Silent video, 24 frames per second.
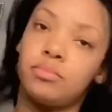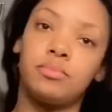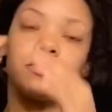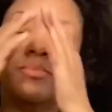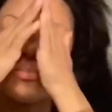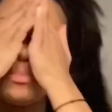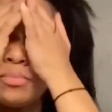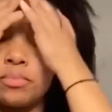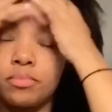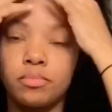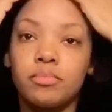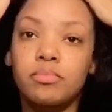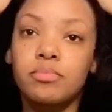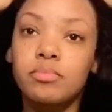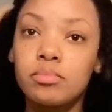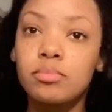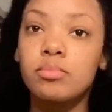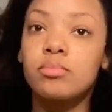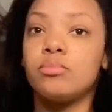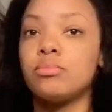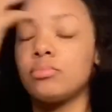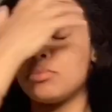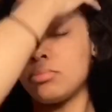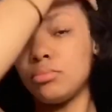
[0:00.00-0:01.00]
styling
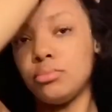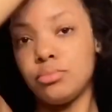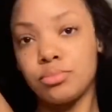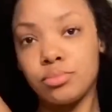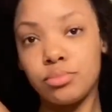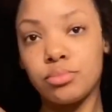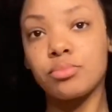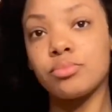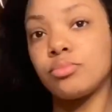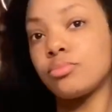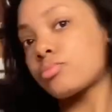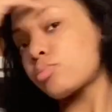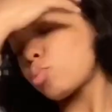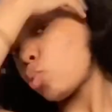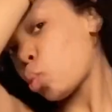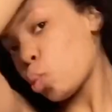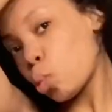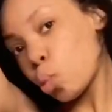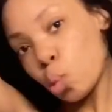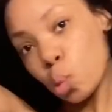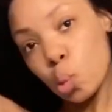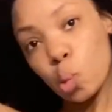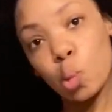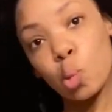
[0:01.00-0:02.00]
process
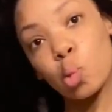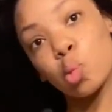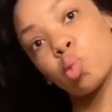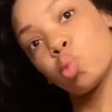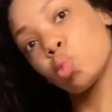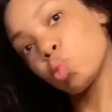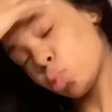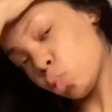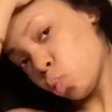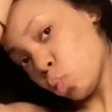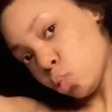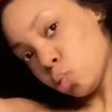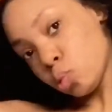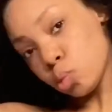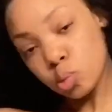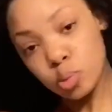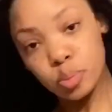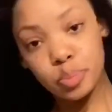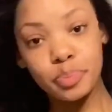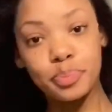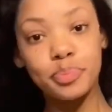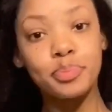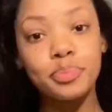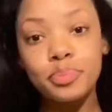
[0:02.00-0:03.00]
now that my
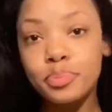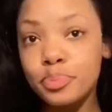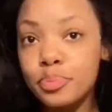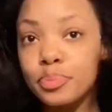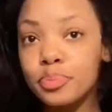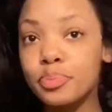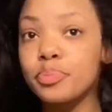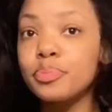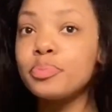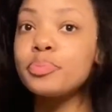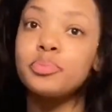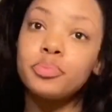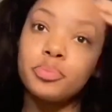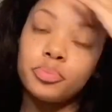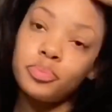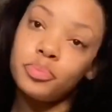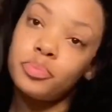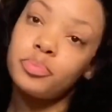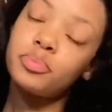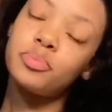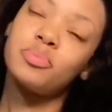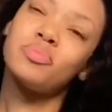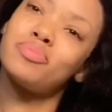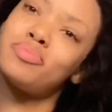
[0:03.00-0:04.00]
wig is on.
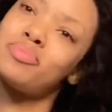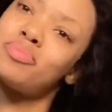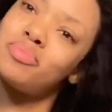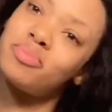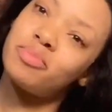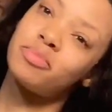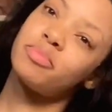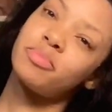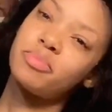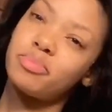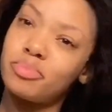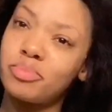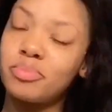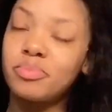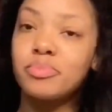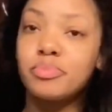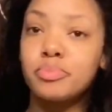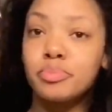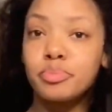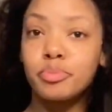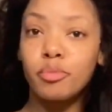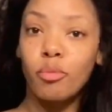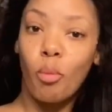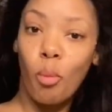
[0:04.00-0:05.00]

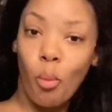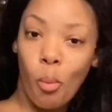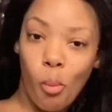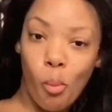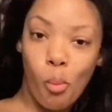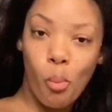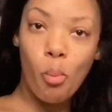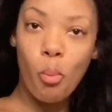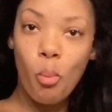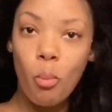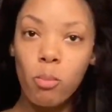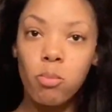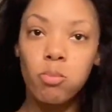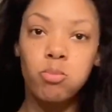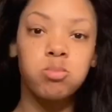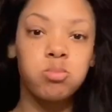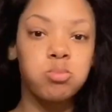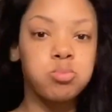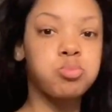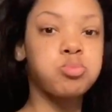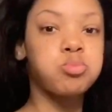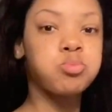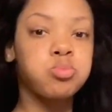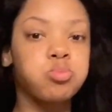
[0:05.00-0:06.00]
So this was
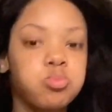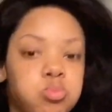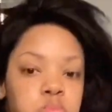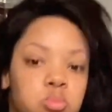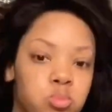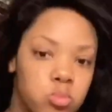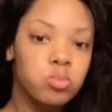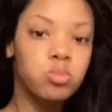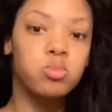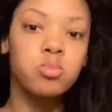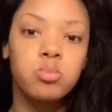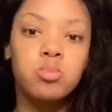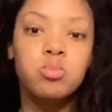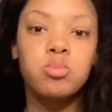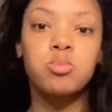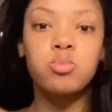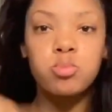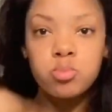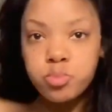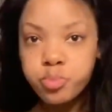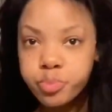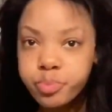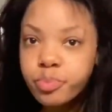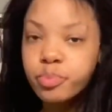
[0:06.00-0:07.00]
kind of a difficult
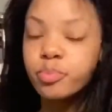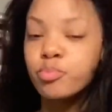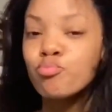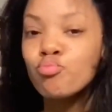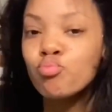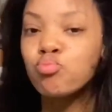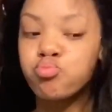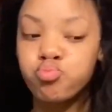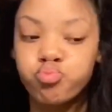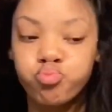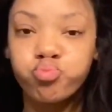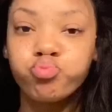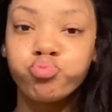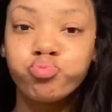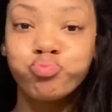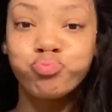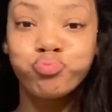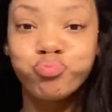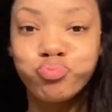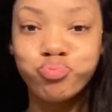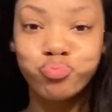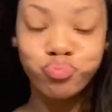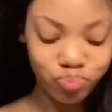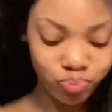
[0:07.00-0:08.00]
process due
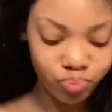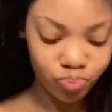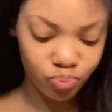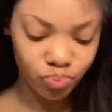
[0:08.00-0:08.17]
to